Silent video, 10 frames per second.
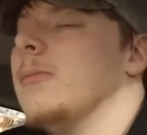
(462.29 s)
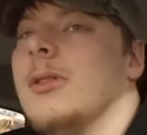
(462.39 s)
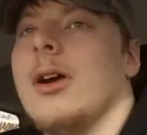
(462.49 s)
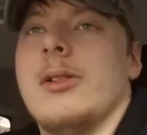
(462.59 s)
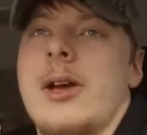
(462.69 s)

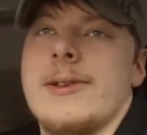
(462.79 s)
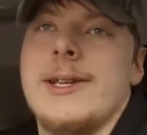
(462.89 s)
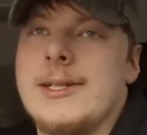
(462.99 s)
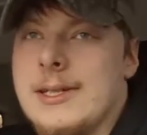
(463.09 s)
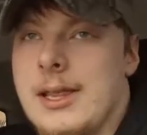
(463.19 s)
Luckily, I was
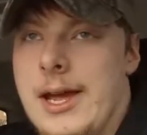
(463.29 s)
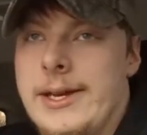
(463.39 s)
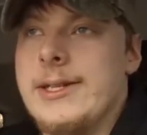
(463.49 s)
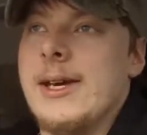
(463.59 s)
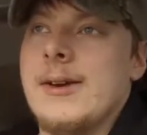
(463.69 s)
at light
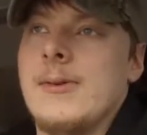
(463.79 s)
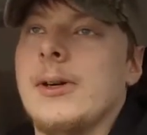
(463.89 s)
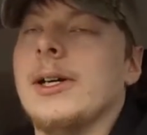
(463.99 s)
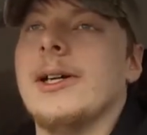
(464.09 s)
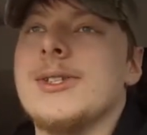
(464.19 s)

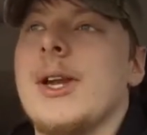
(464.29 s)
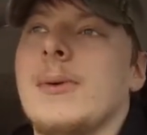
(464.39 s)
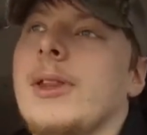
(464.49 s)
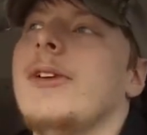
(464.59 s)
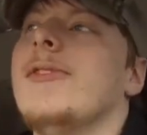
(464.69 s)
where it's not
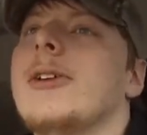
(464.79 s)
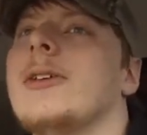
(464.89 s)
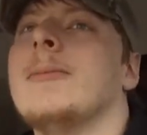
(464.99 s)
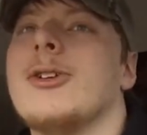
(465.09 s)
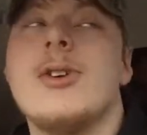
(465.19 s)
really
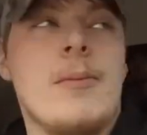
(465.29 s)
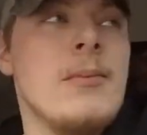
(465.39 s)
affecting my trip.